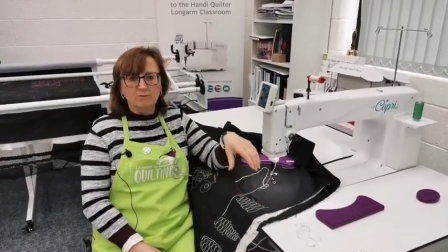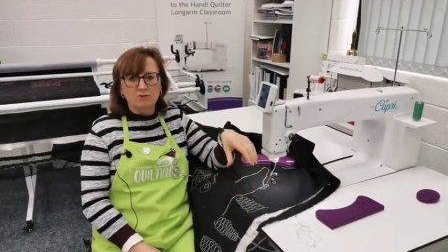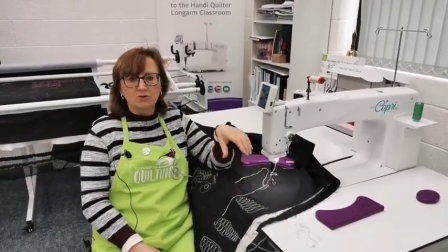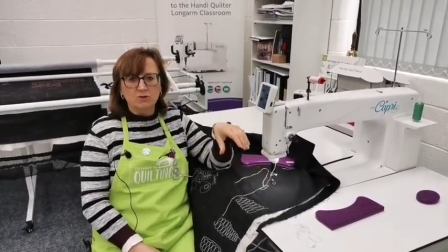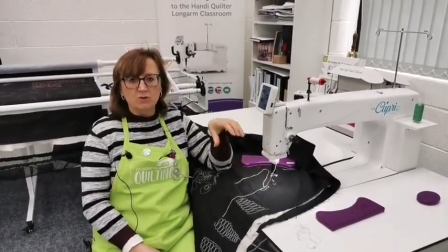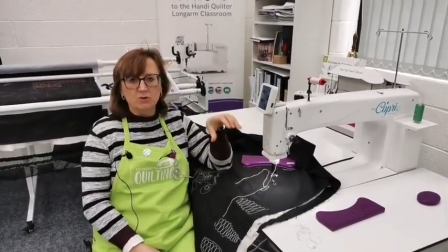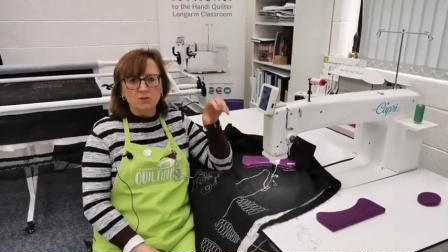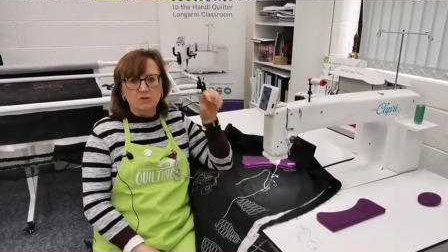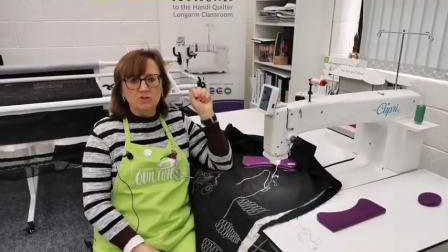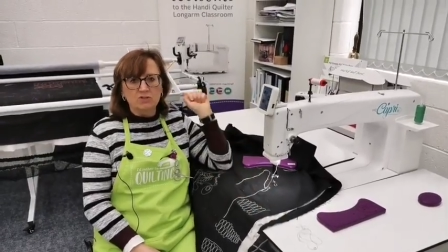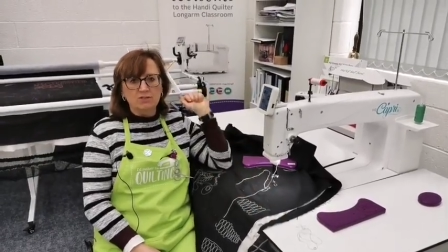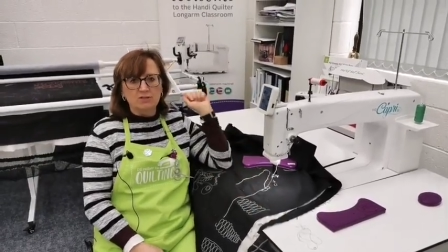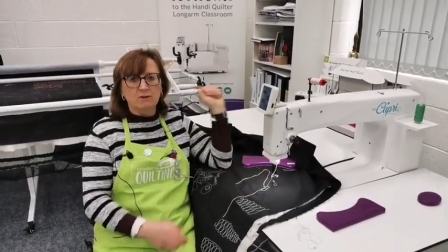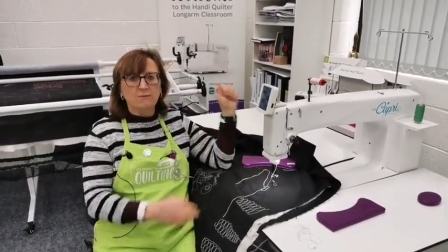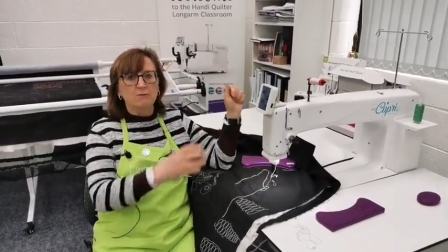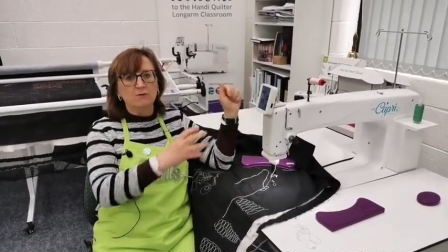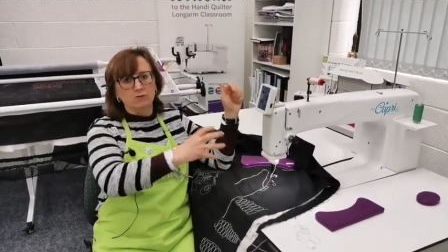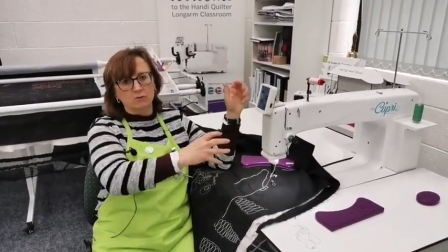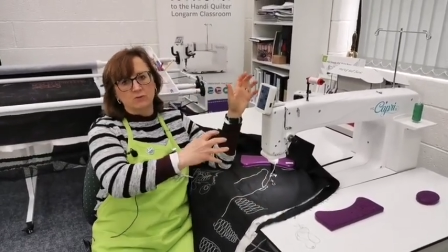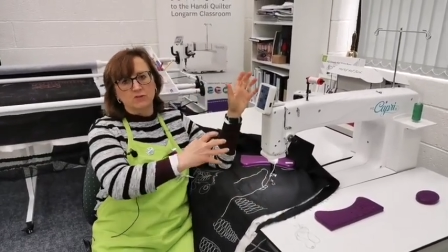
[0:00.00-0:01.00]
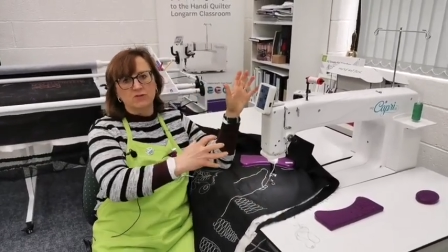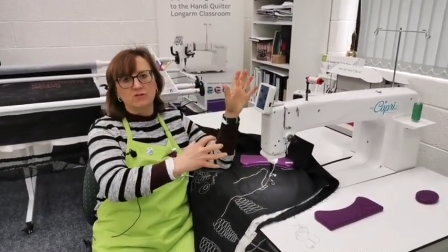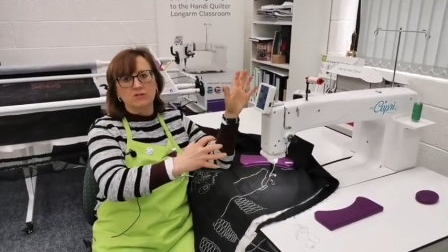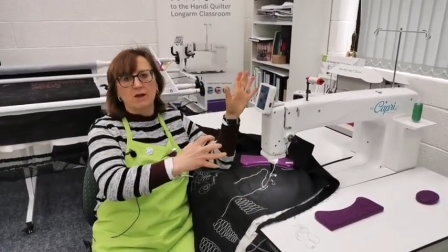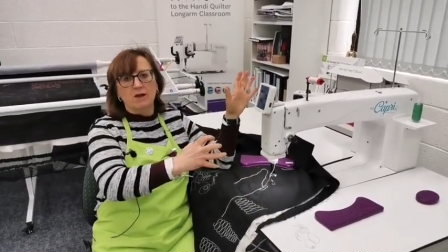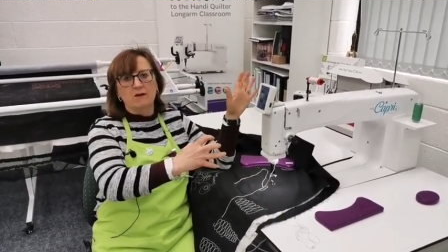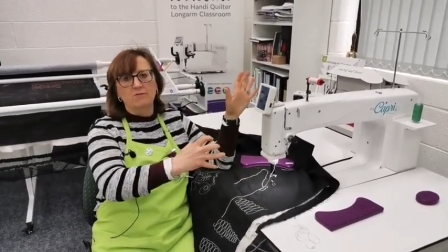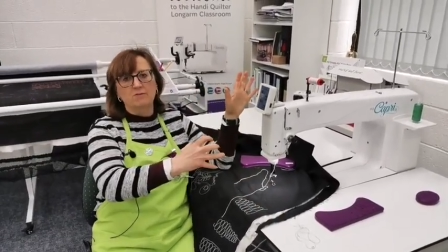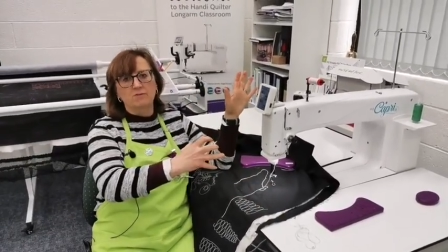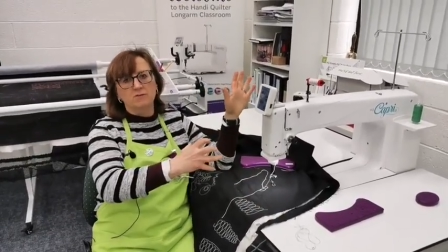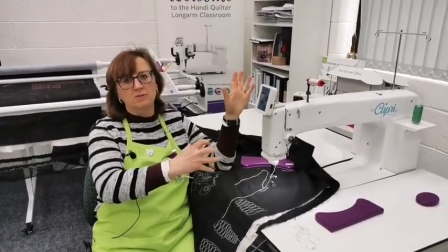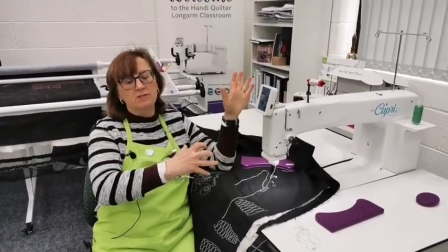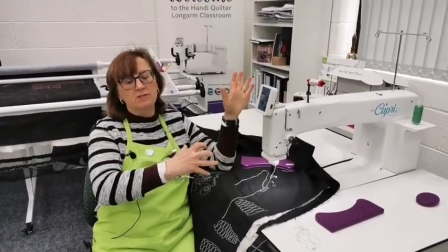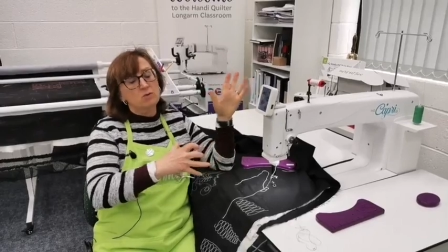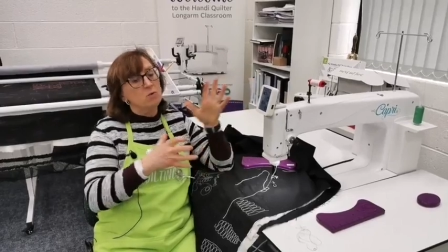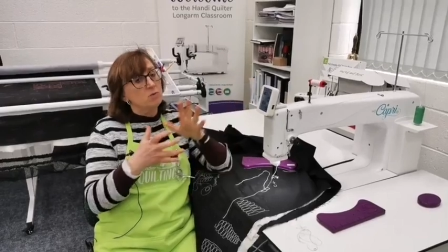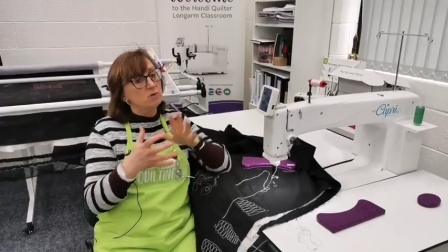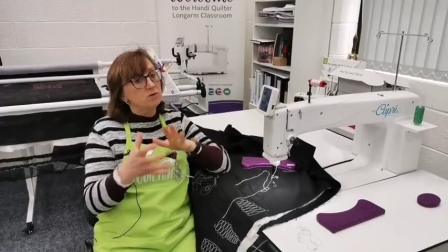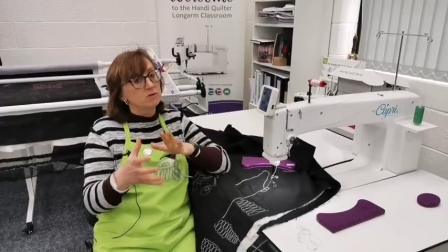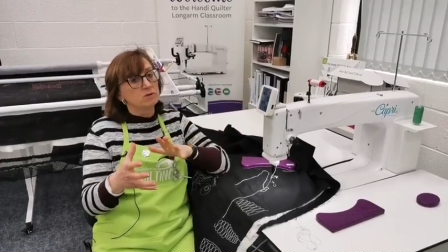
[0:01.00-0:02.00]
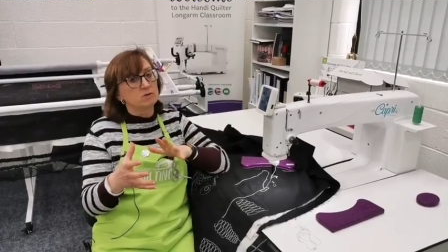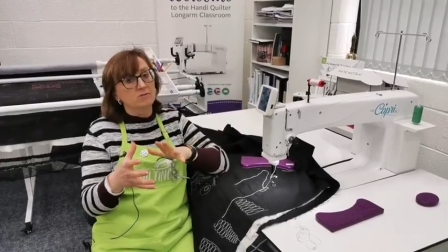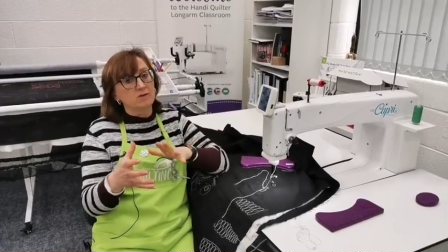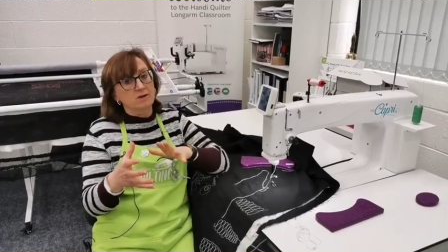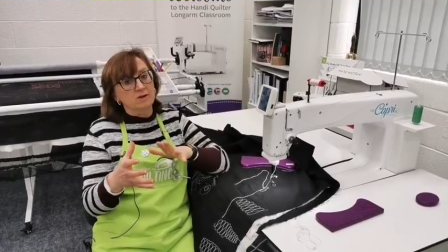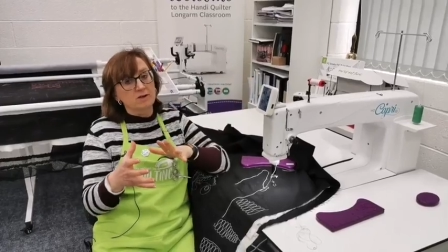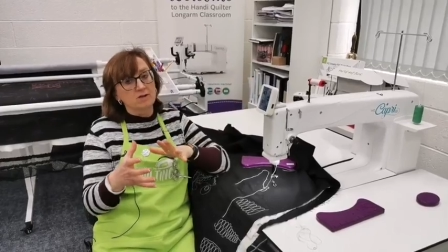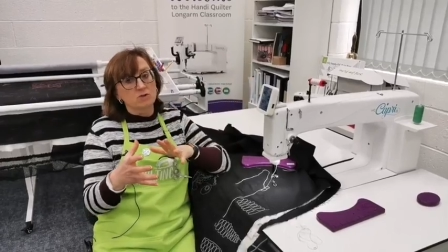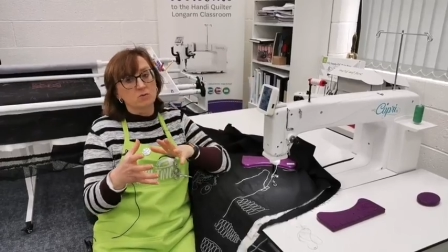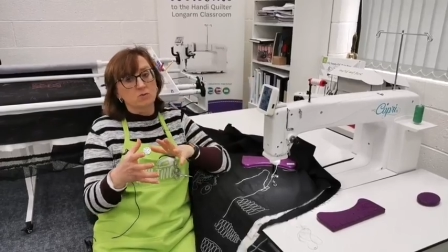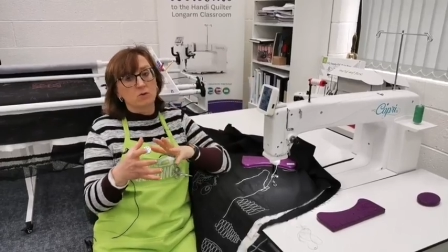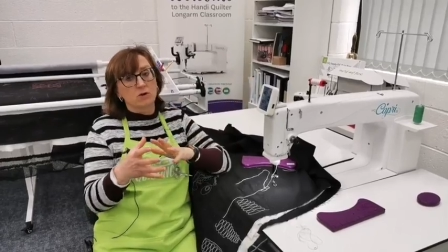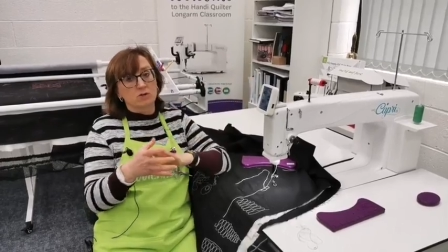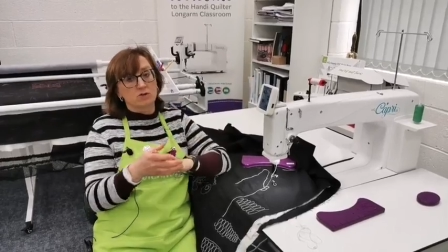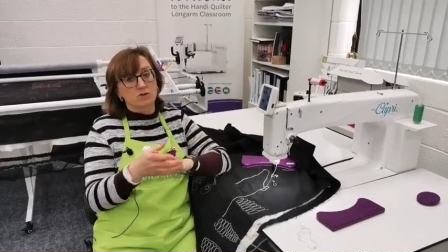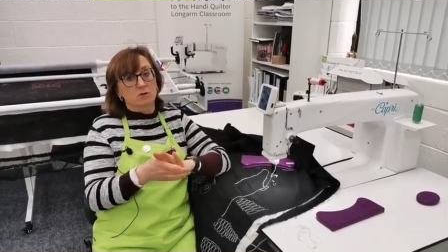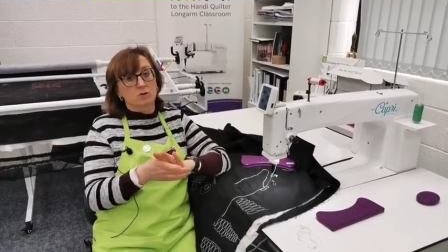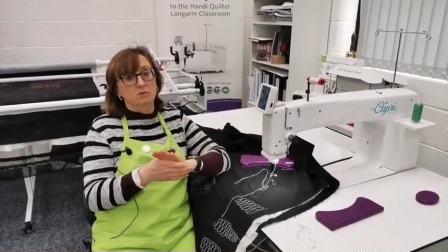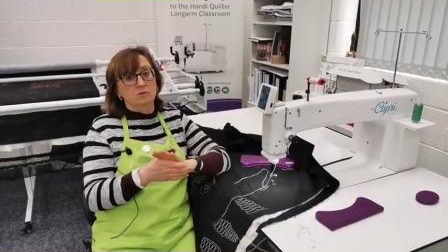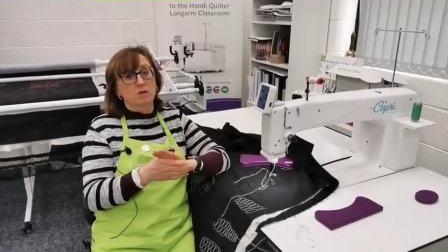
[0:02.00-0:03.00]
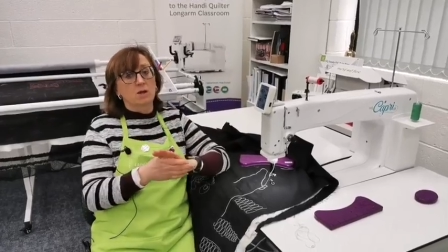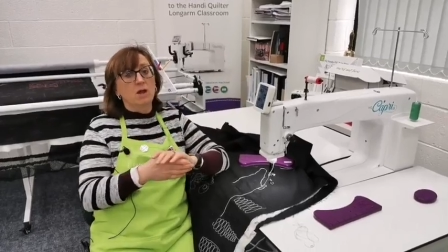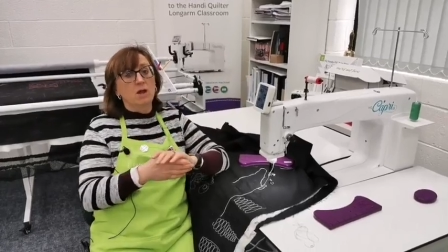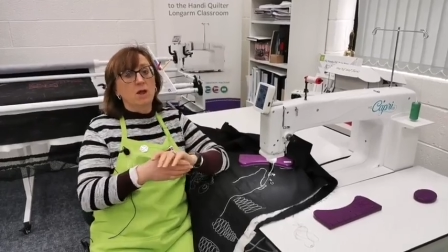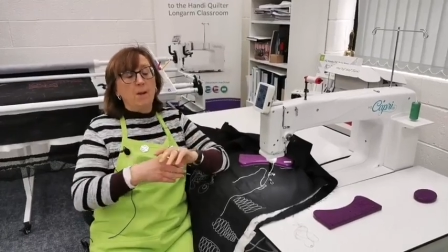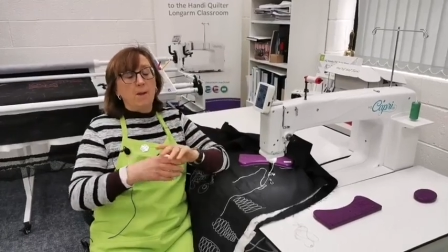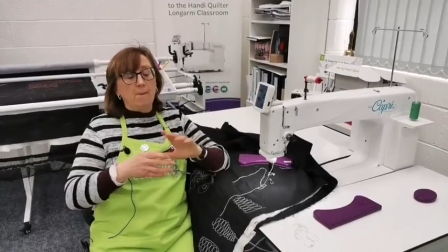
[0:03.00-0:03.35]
If you can use difficult stuff, this is what we do on the foundation workshops.